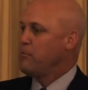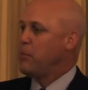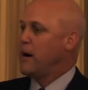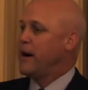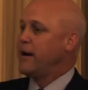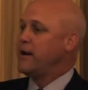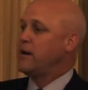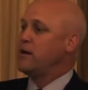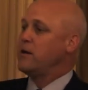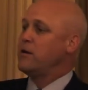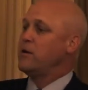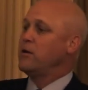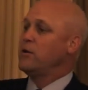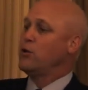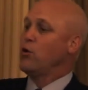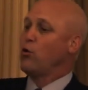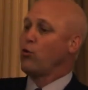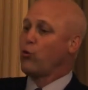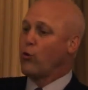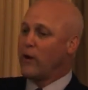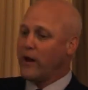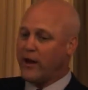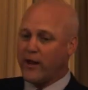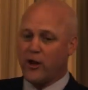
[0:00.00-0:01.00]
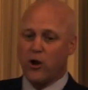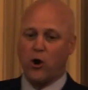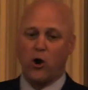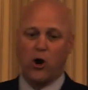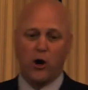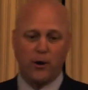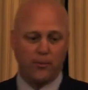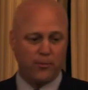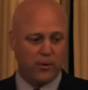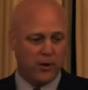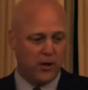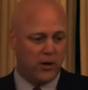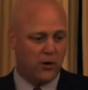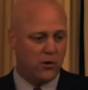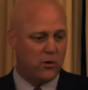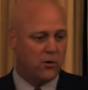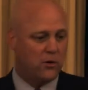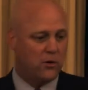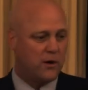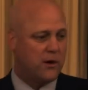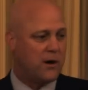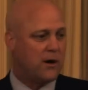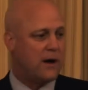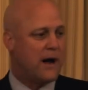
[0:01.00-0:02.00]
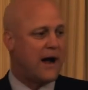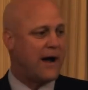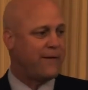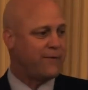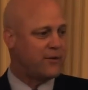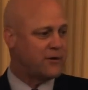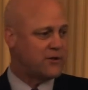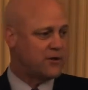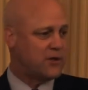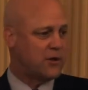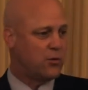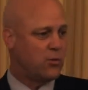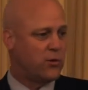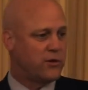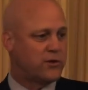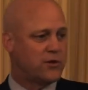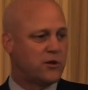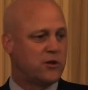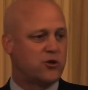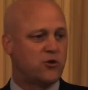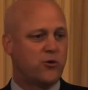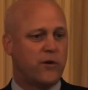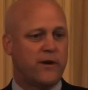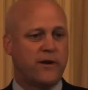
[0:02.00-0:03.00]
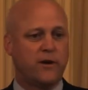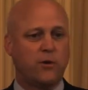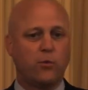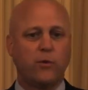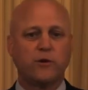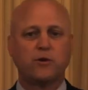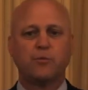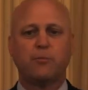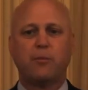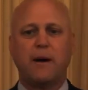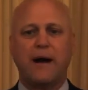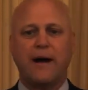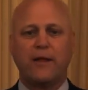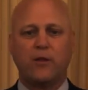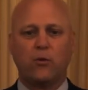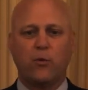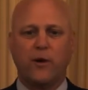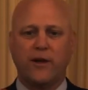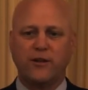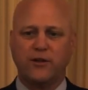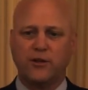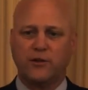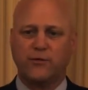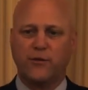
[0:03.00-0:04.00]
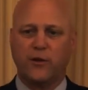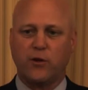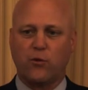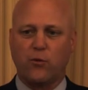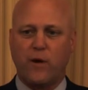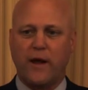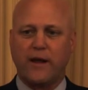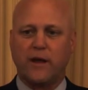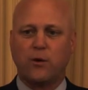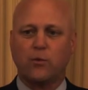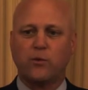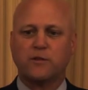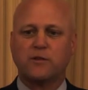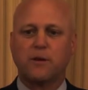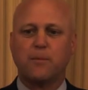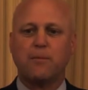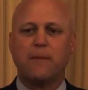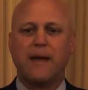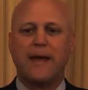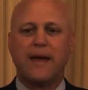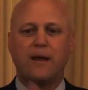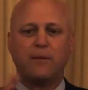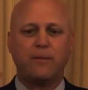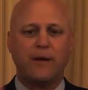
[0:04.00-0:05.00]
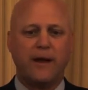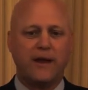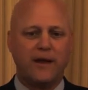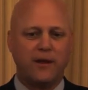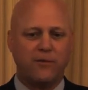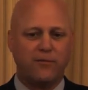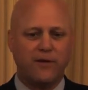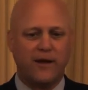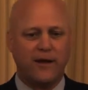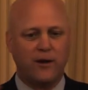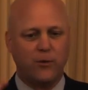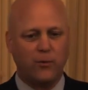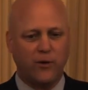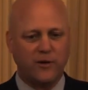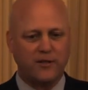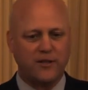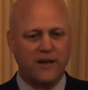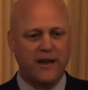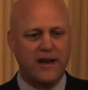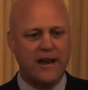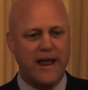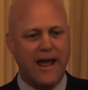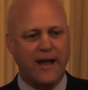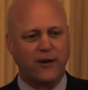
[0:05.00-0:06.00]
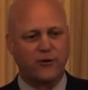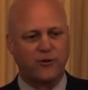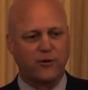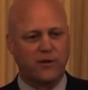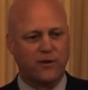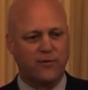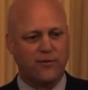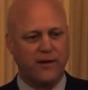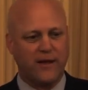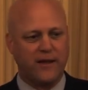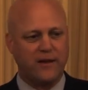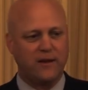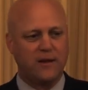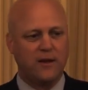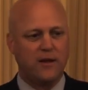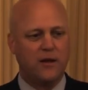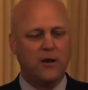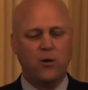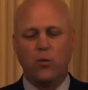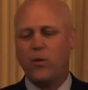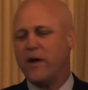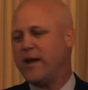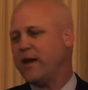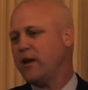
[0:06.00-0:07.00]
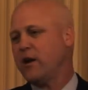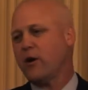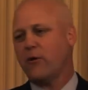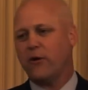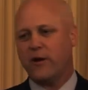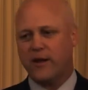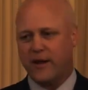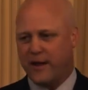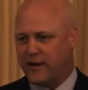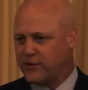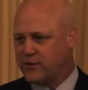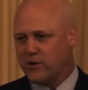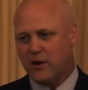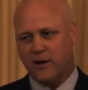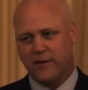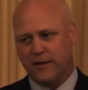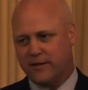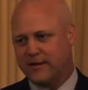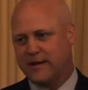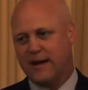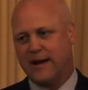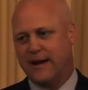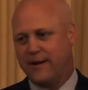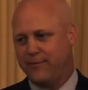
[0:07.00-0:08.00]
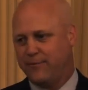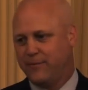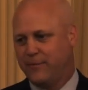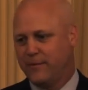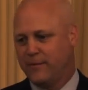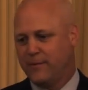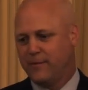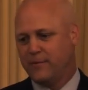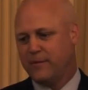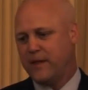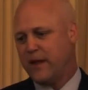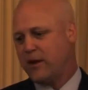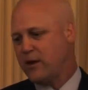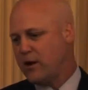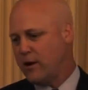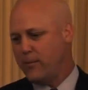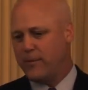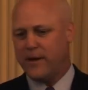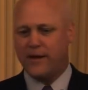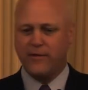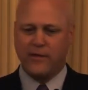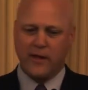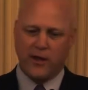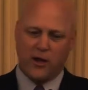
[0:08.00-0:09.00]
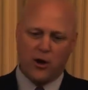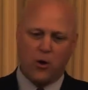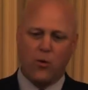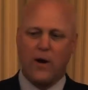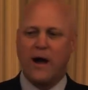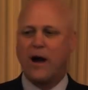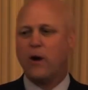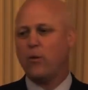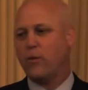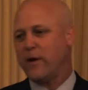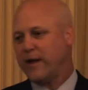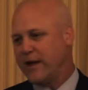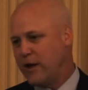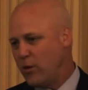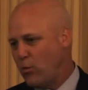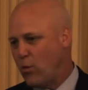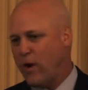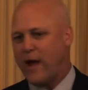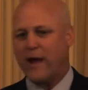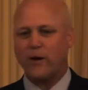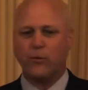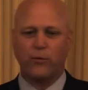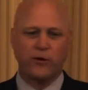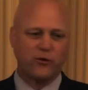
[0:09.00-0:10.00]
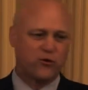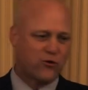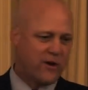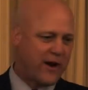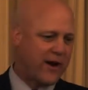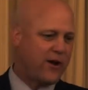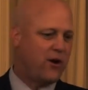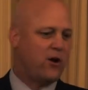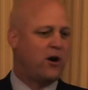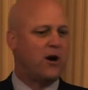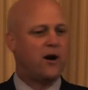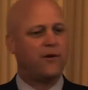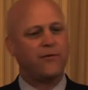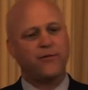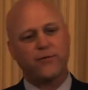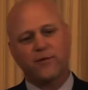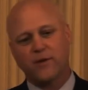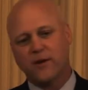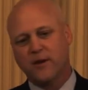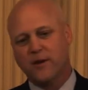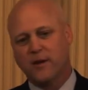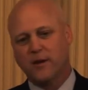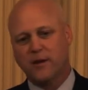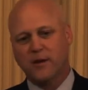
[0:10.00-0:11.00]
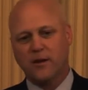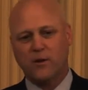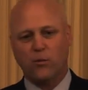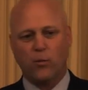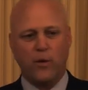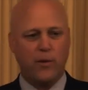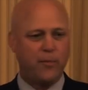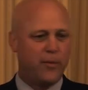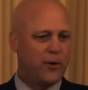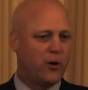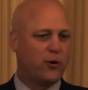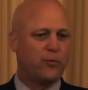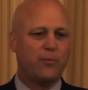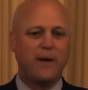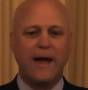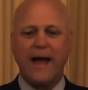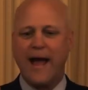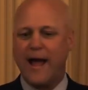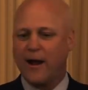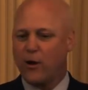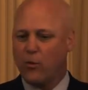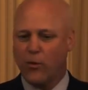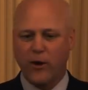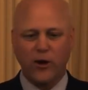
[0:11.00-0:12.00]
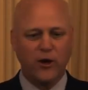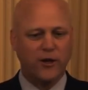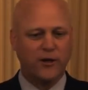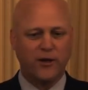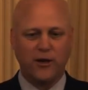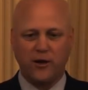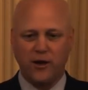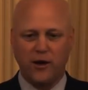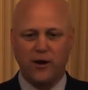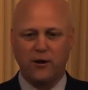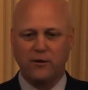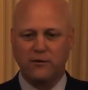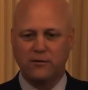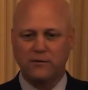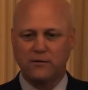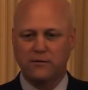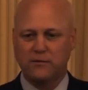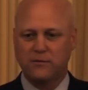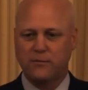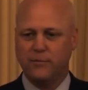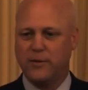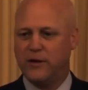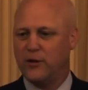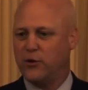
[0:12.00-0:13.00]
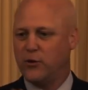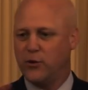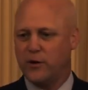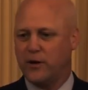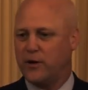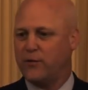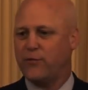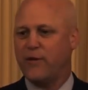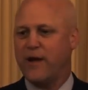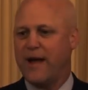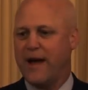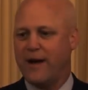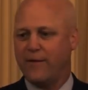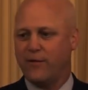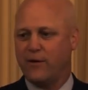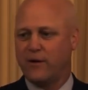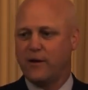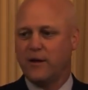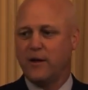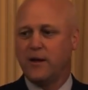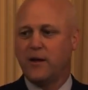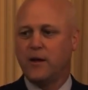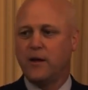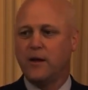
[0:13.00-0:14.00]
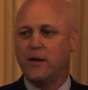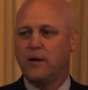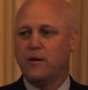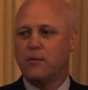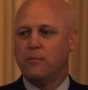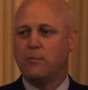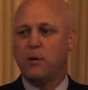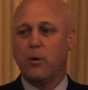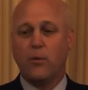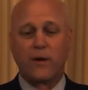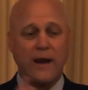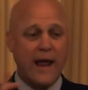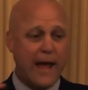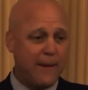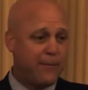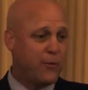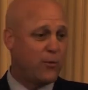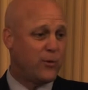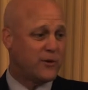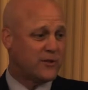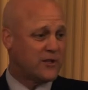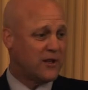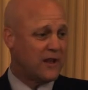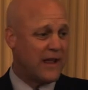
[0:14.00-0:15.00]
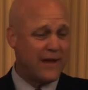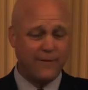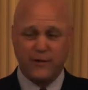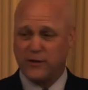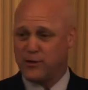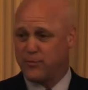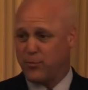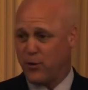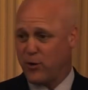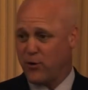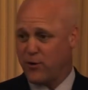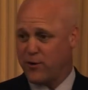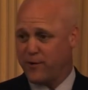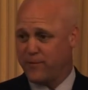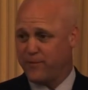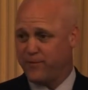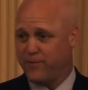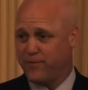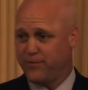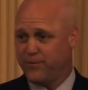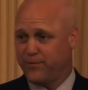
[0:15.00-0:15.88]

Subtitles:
But the really hard blow, obviously, was Katrina, which, by the way, just for the record, was a man-made event. It wasn't a natural event. We get hurricanes all the time. They come in, they go out, we get wet, we dry off, we build back, we're good to go. Been doing it forever. But what happened was the levees broke.